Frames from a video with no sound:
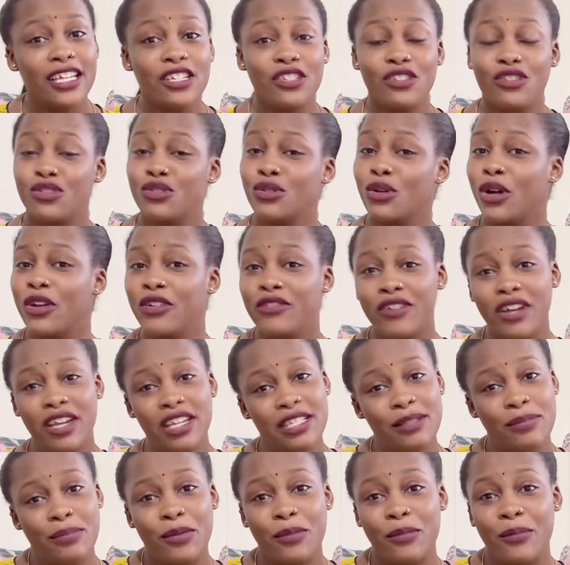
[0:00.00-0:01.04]
So over
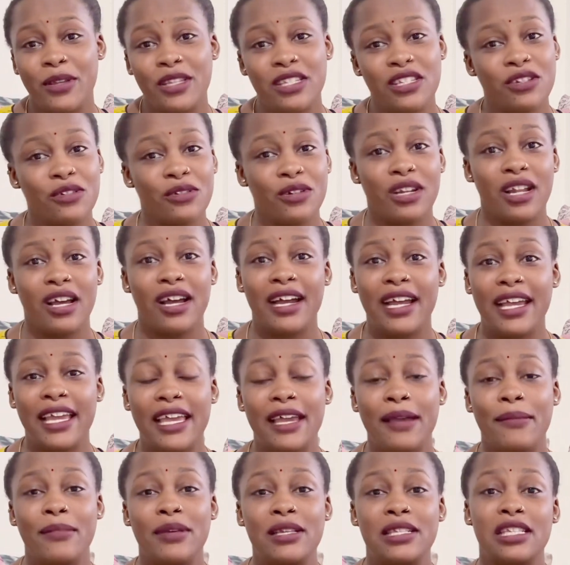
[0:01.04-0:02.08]
experimenting on our
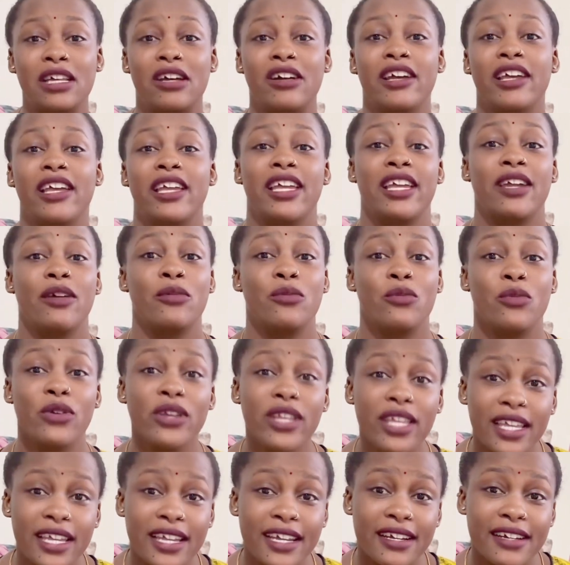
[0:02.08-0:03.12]
hair makes our hair
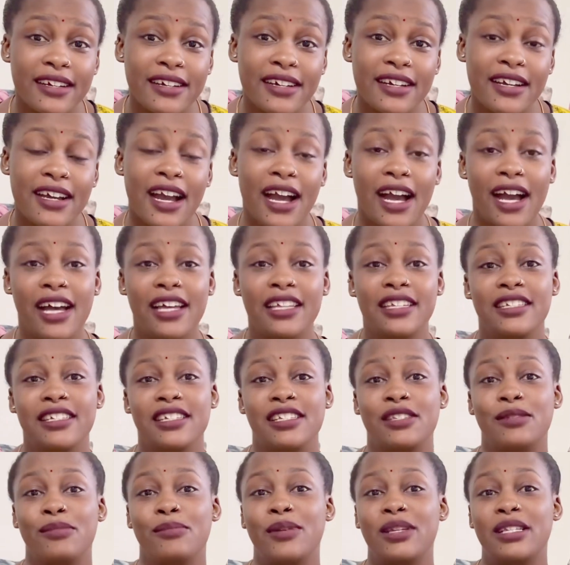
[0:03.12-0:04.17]
weak, and
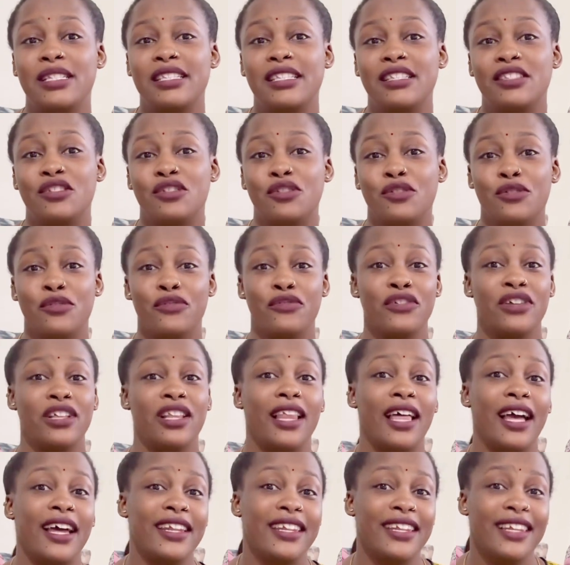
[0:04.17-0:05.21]
it makes it, you know, feel
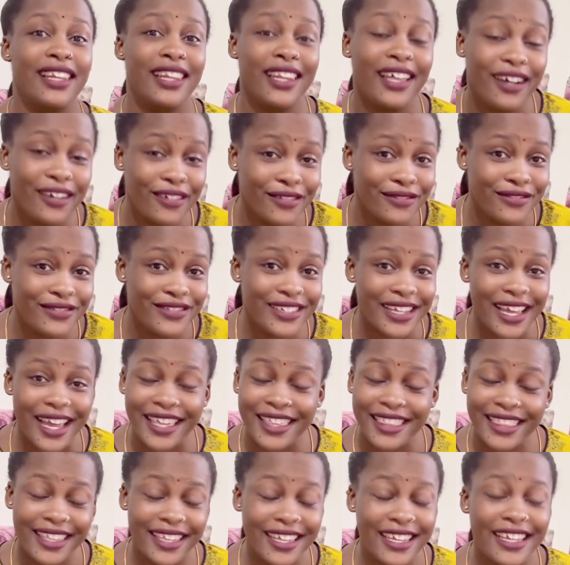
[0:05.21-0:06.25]
unloved, I
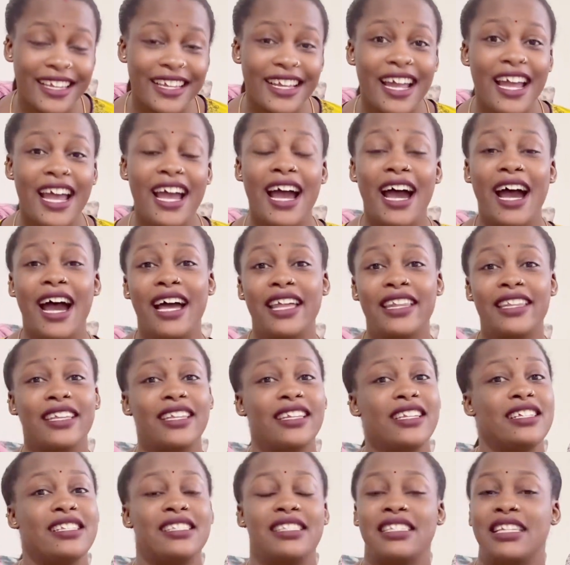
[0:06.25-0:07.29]
think, and then
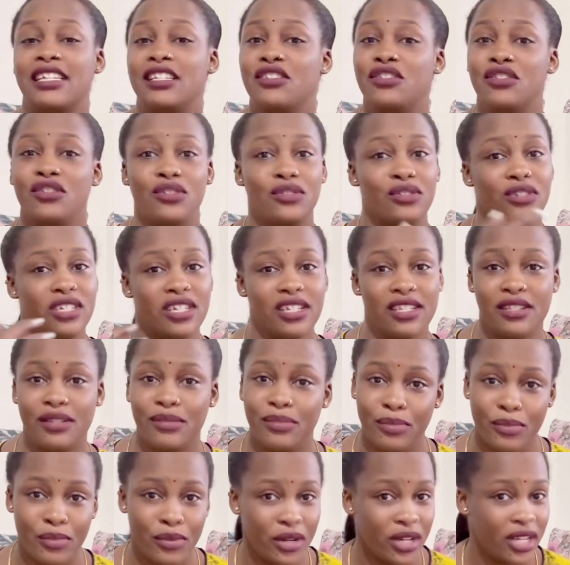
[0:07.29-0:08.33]
it starts, you know,
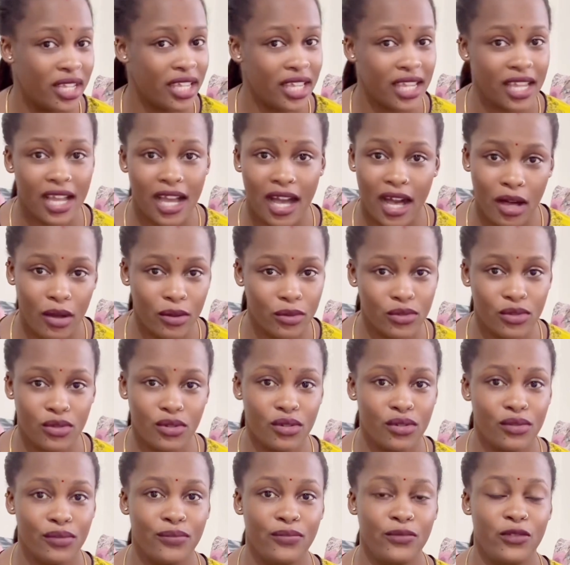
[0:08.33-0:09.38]
just breaking
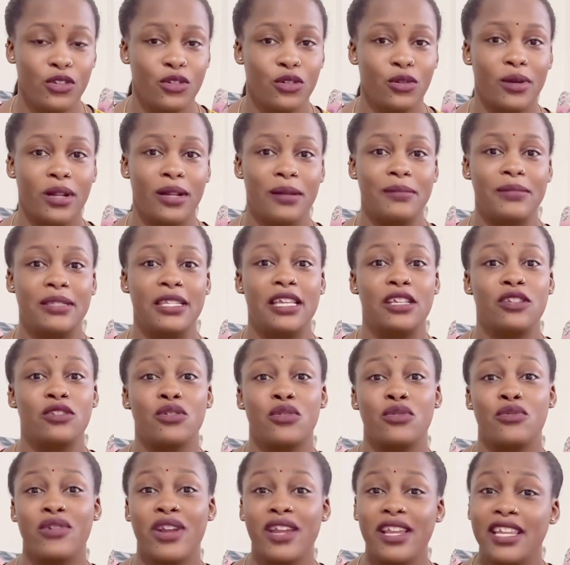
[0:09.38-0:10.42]
out. You know what I'm saying? So
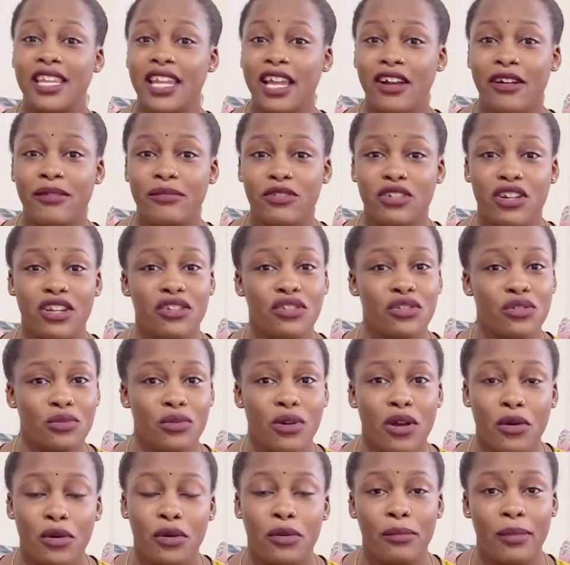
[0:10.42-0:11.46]
right now I'm trying to
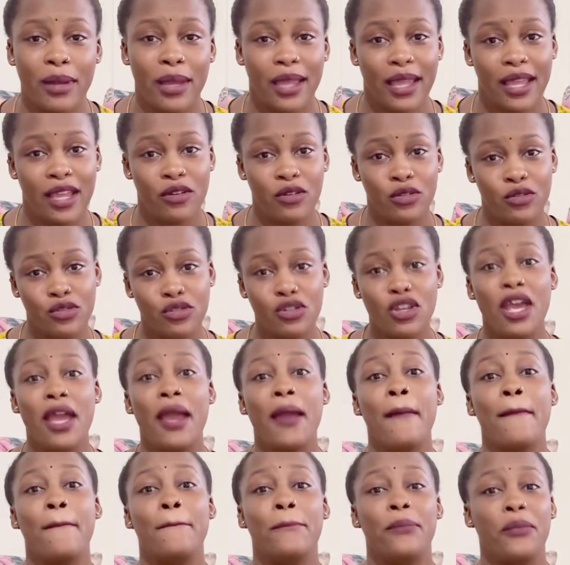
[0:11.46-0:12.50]
work on my hair not
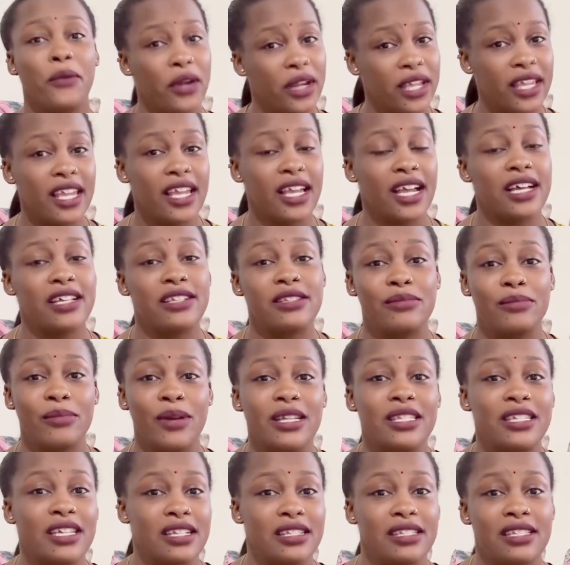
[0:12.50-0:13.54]
breaking as
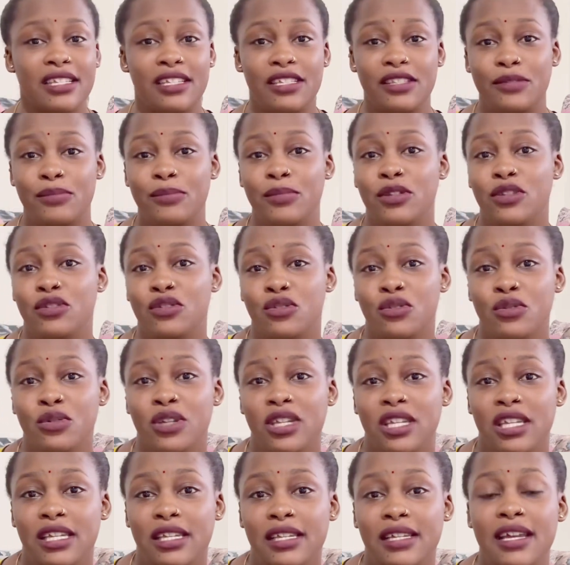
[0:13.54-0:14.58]
much as it's been
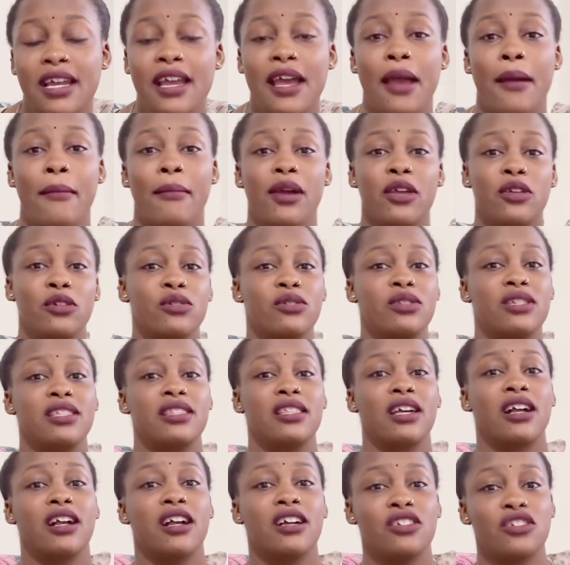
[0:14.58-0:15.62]
doing by using
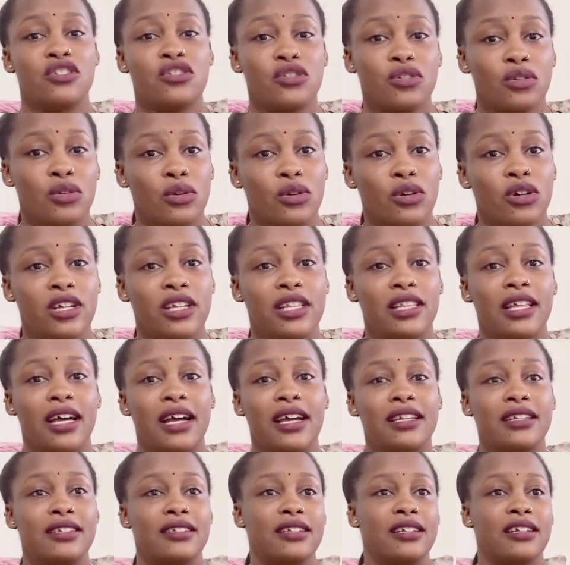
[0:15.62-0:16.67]
the castor oil,
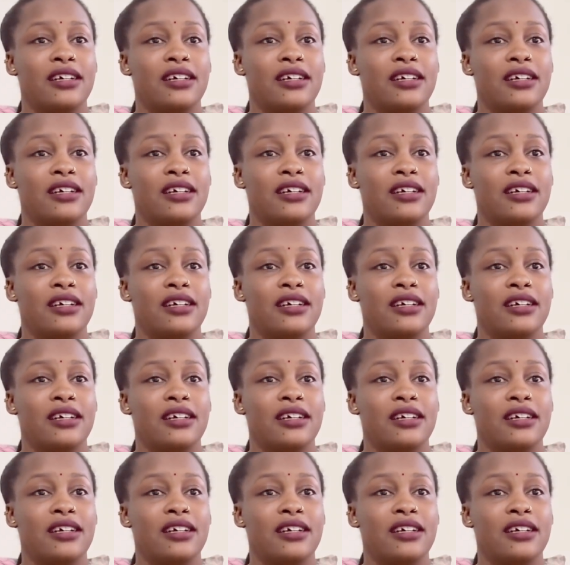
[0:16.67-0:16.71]
and